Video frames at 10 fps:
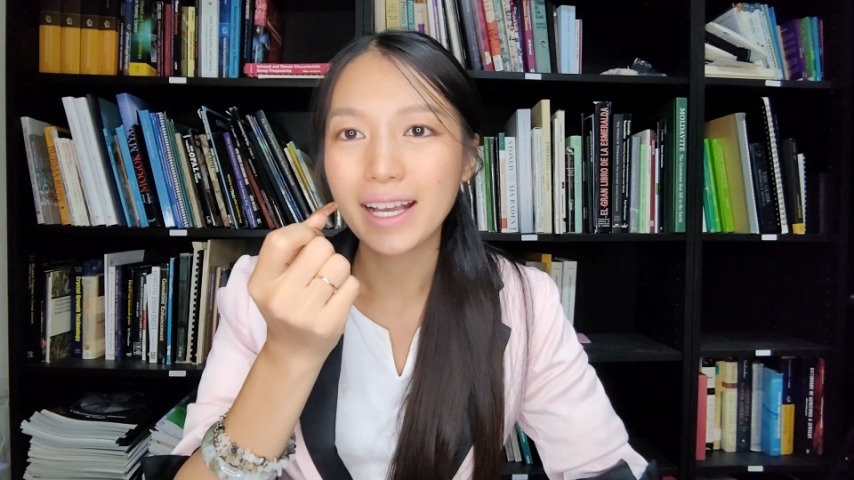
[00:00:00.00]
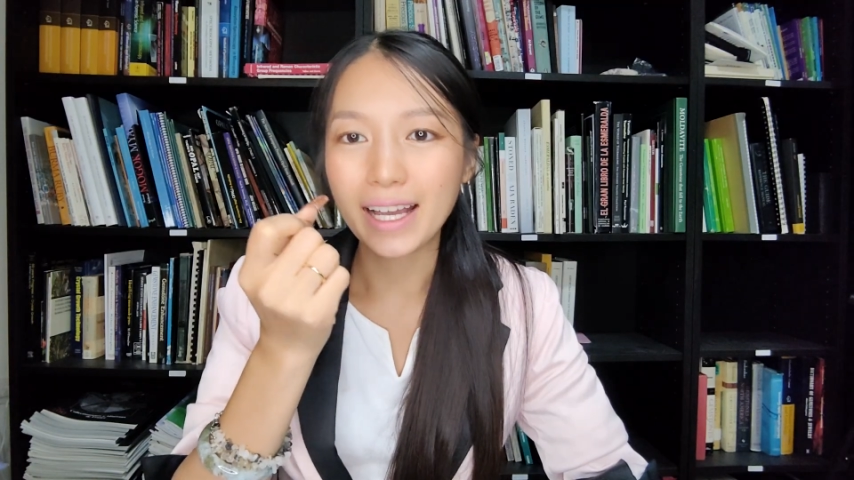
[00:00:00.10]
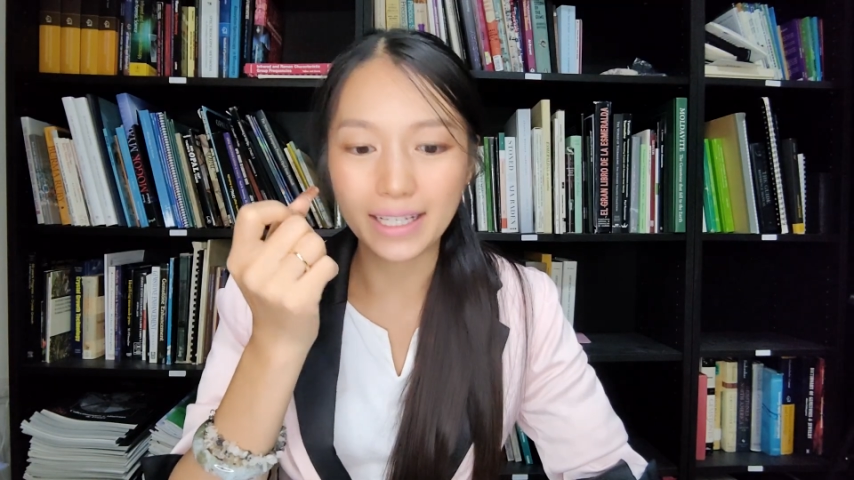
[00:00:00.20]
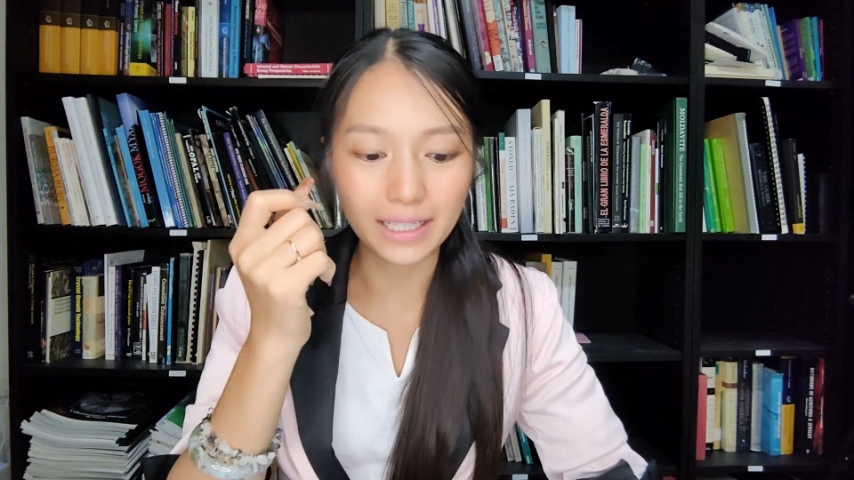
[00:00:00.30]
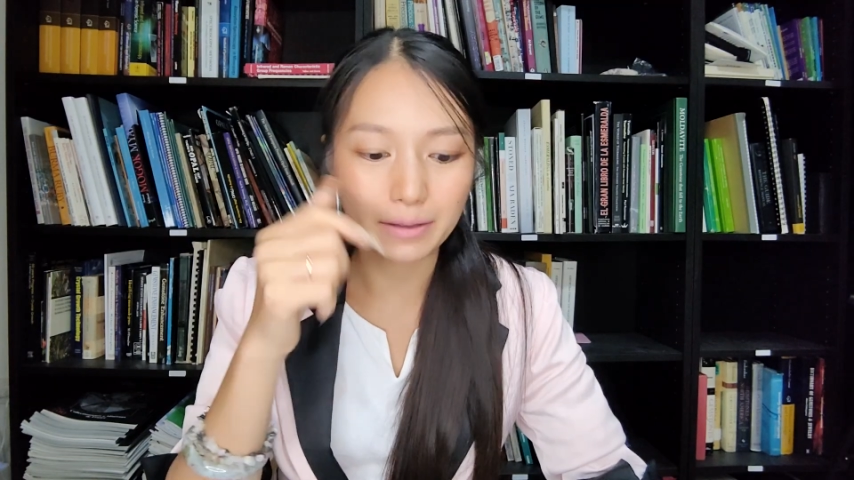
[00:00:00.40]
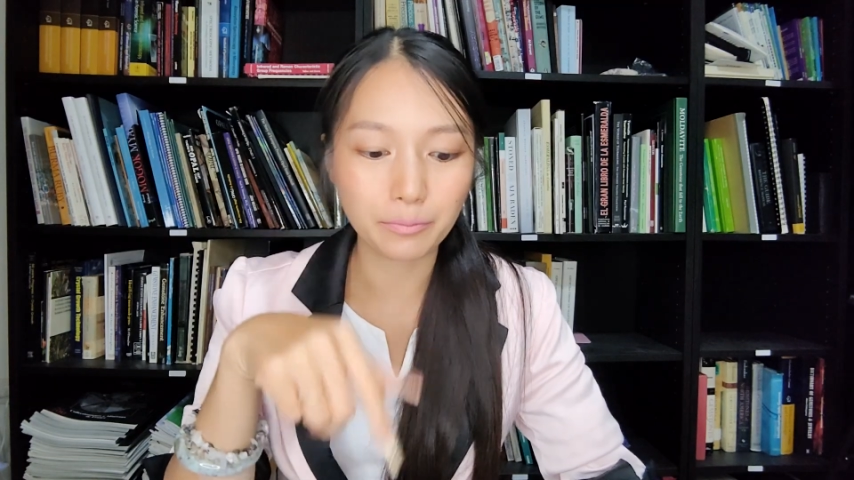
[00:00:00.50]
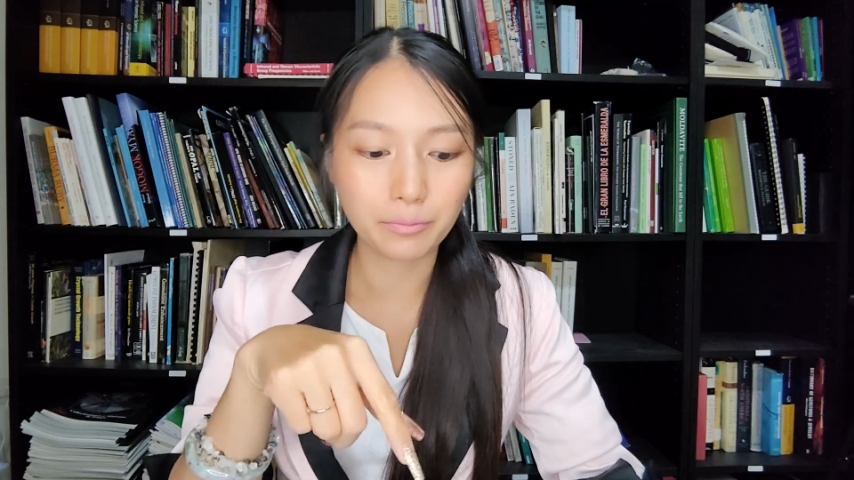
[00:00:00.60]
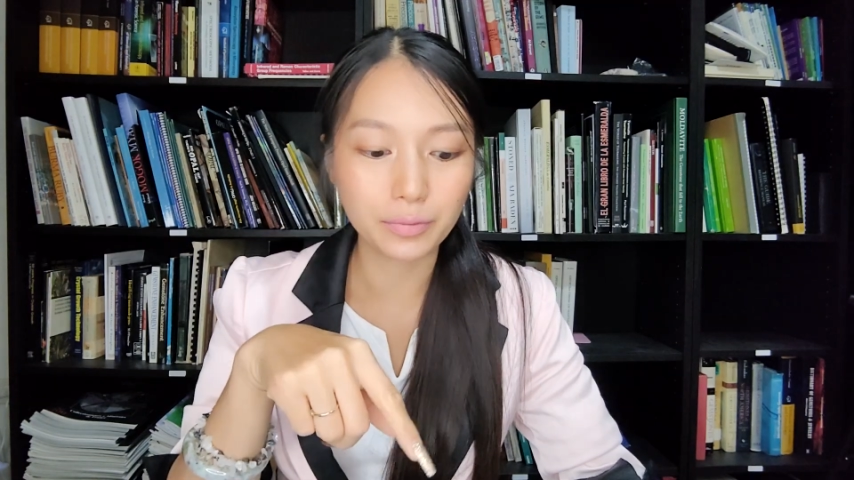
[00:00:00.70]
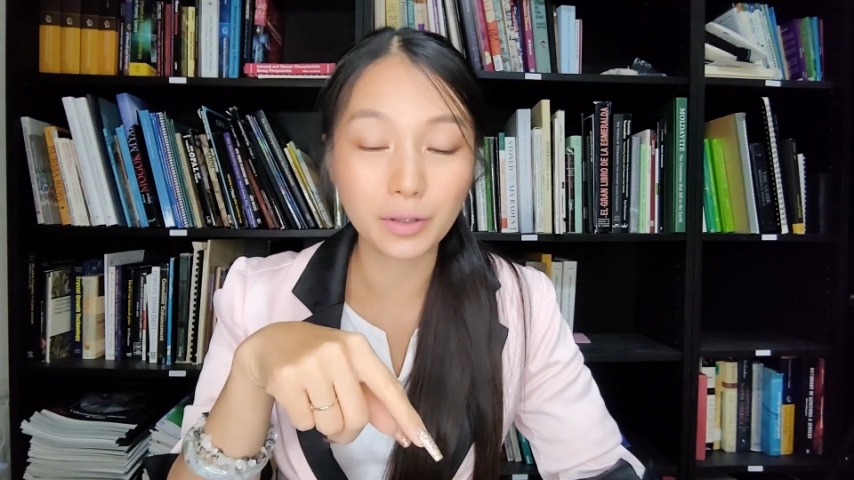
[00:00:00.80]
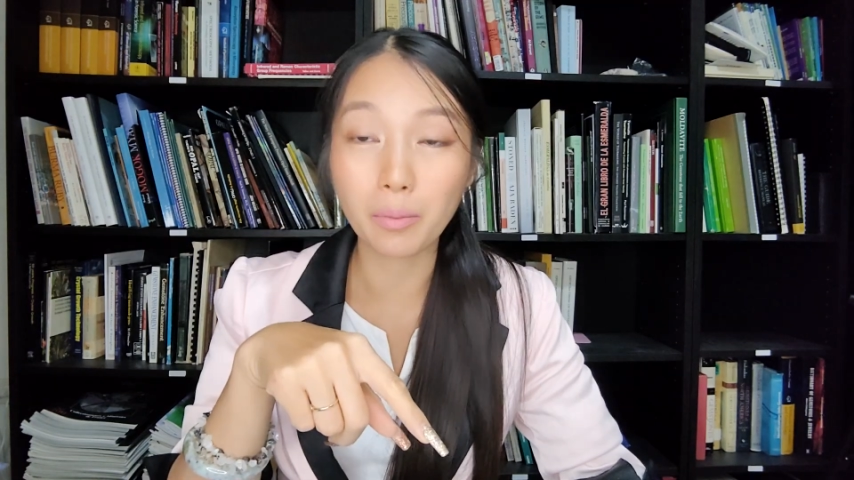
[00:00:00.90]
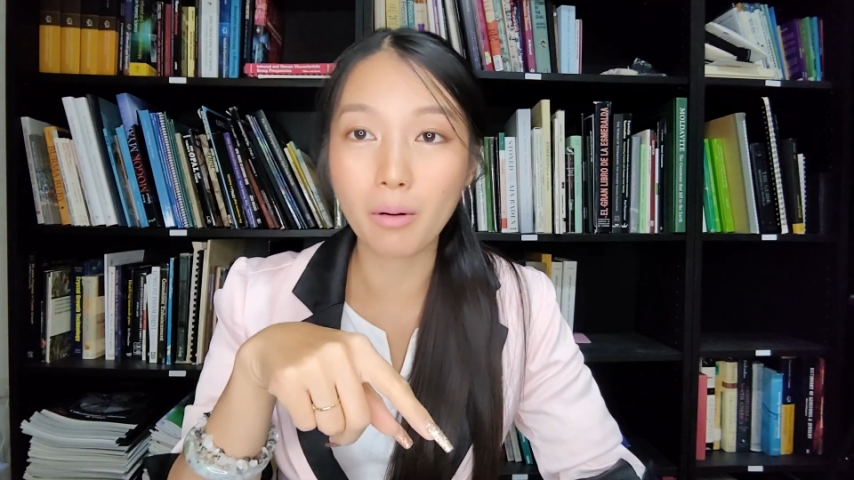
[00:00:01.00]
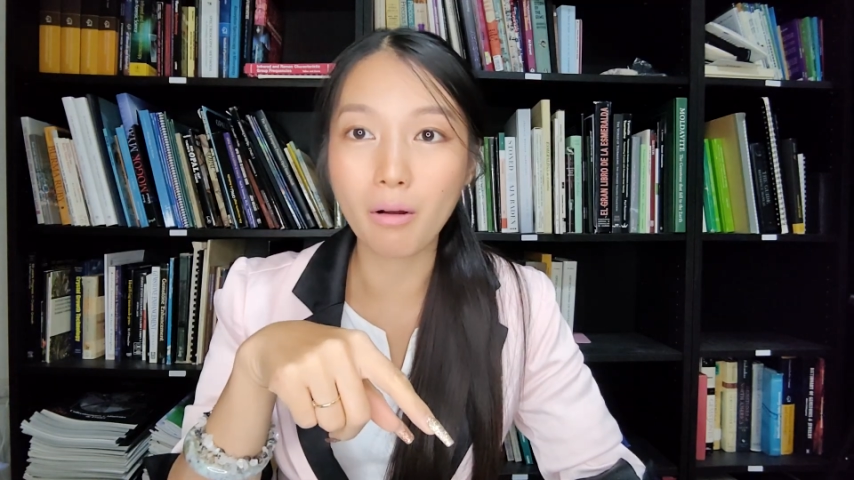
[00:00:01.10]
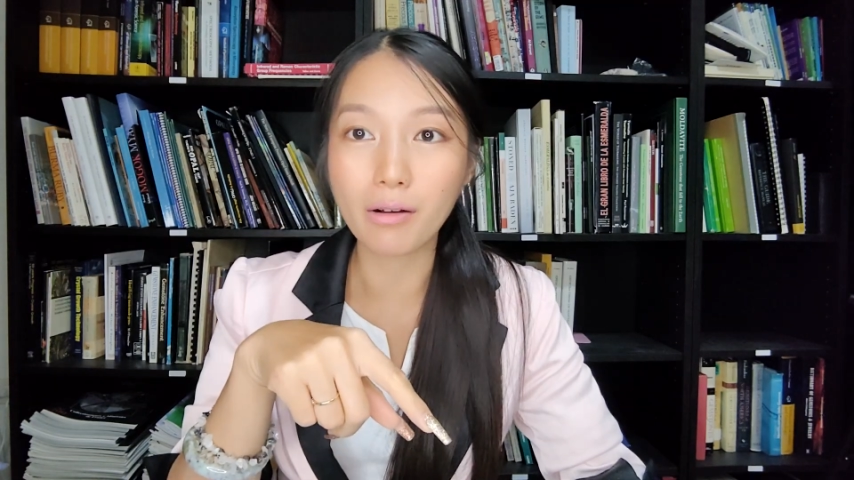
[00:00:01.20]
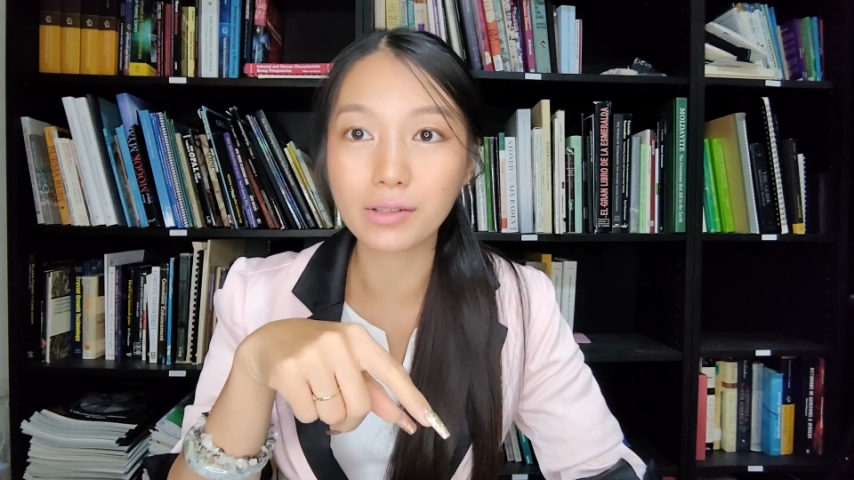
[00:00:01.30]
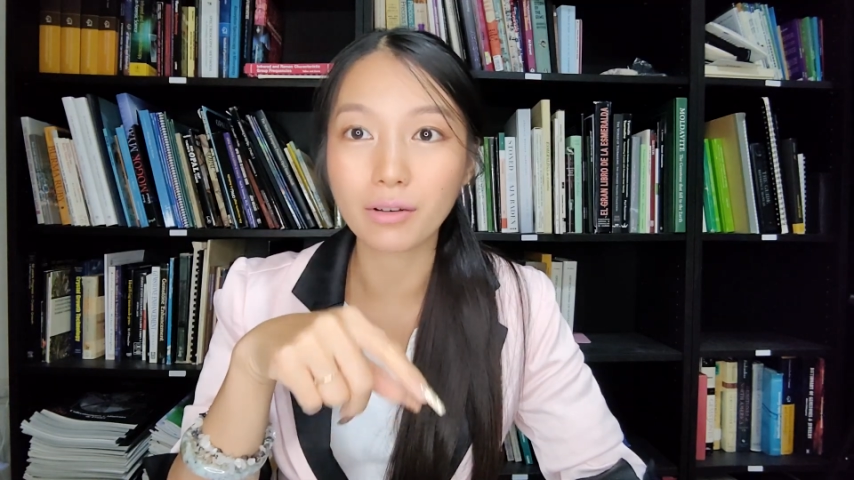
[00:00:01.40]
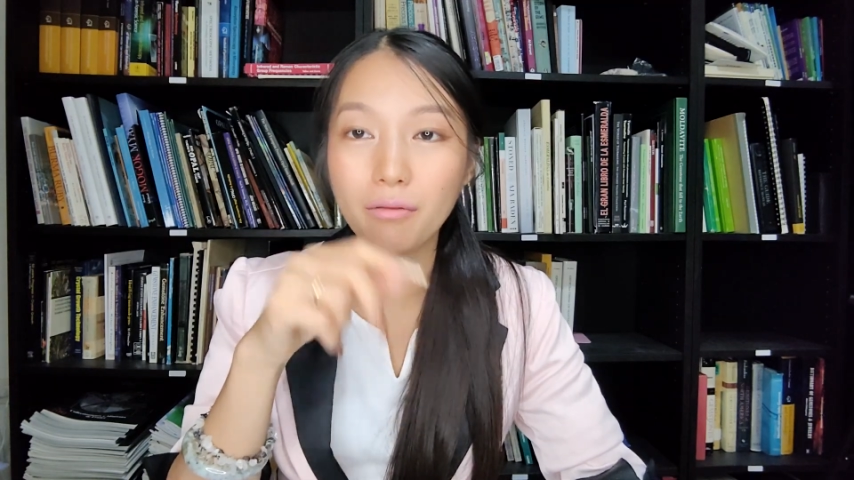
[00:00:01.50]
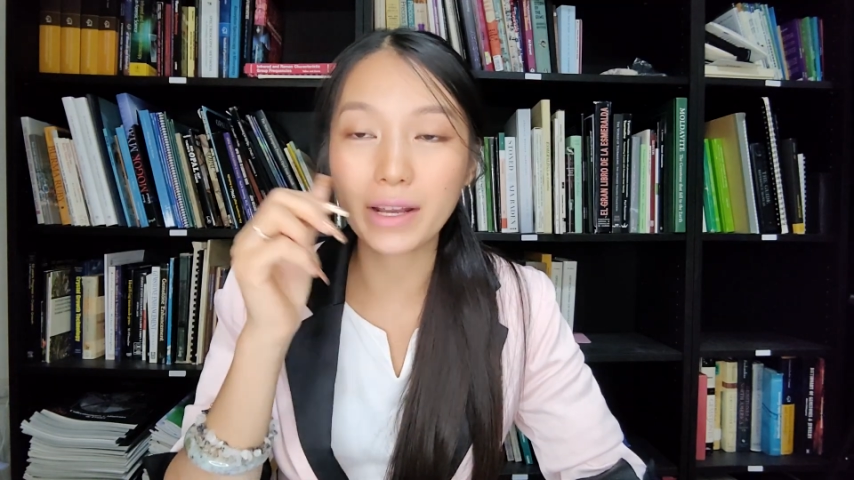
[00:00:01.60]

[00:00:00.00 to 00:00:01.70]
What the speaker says: And then triple also,